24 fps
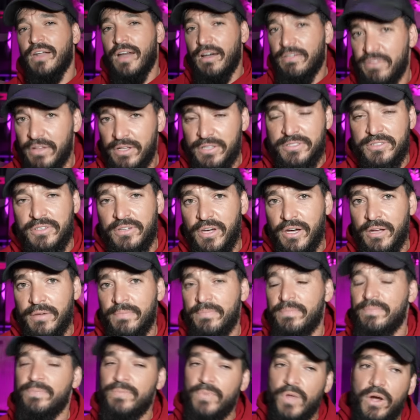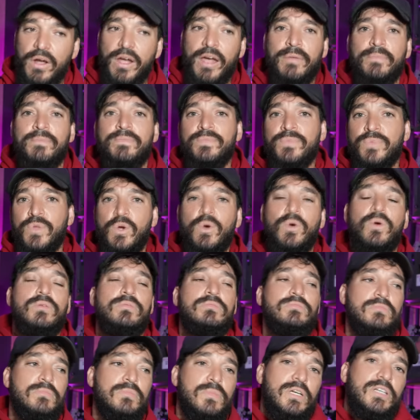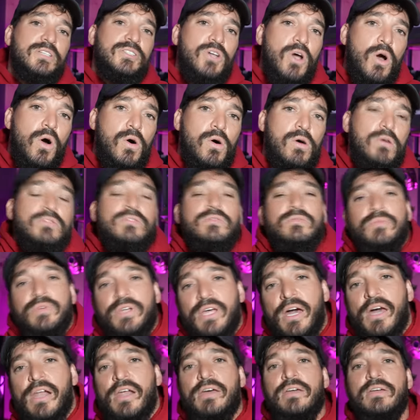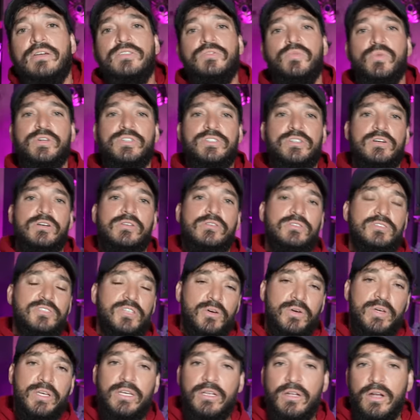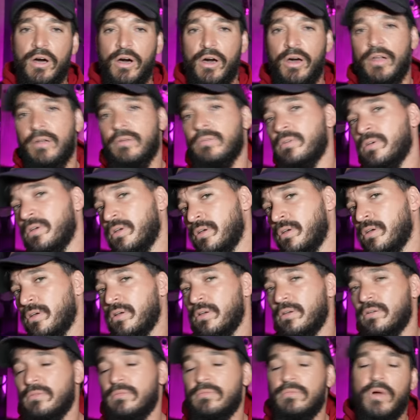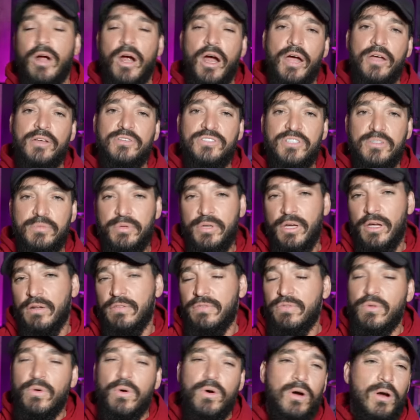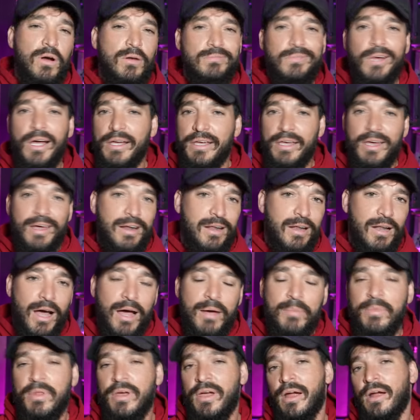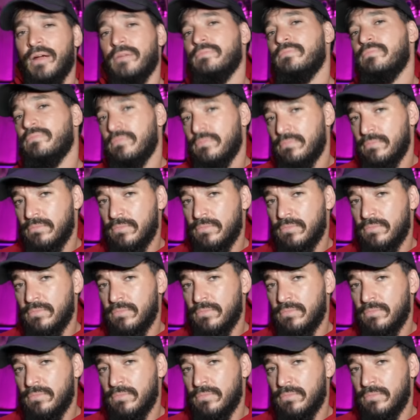Not feeling too good. Okay, cool. It's cold, we get it, it's winter, there's no heat on. All right, sleeping on the floor, I get it, I'm there.